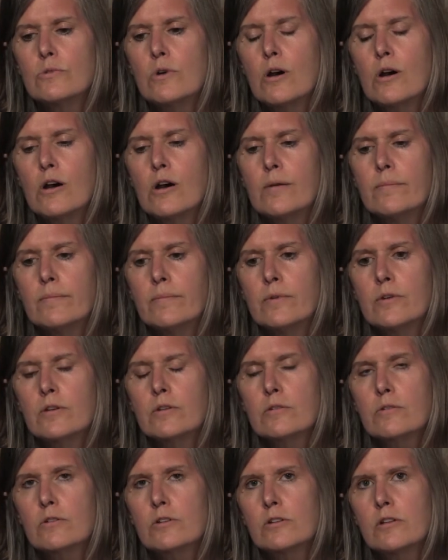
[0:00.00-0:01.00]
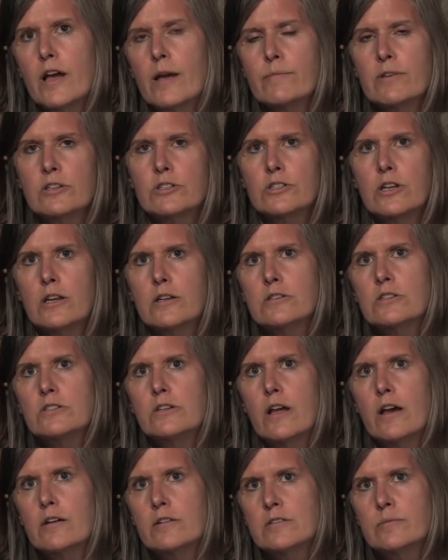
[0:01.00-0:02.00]
um, climate change
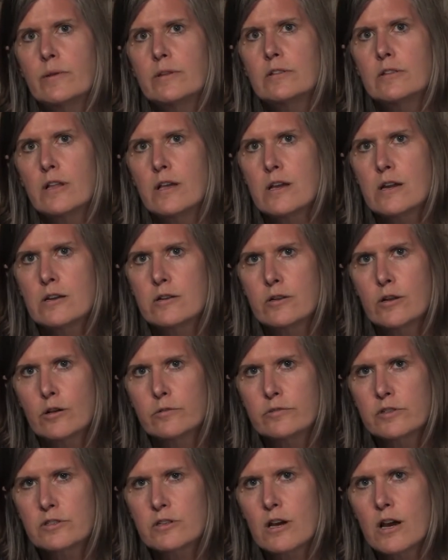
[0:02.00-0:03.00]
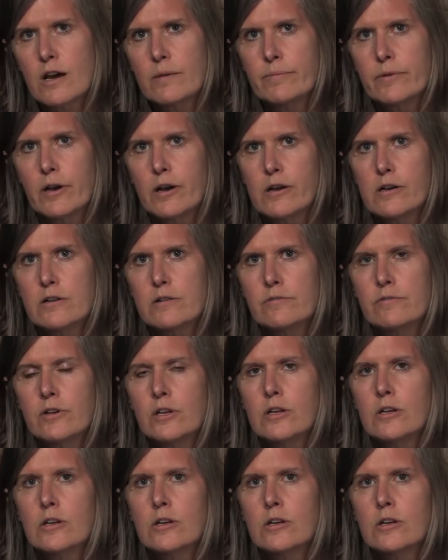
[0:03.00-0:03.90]
now has been layered over top of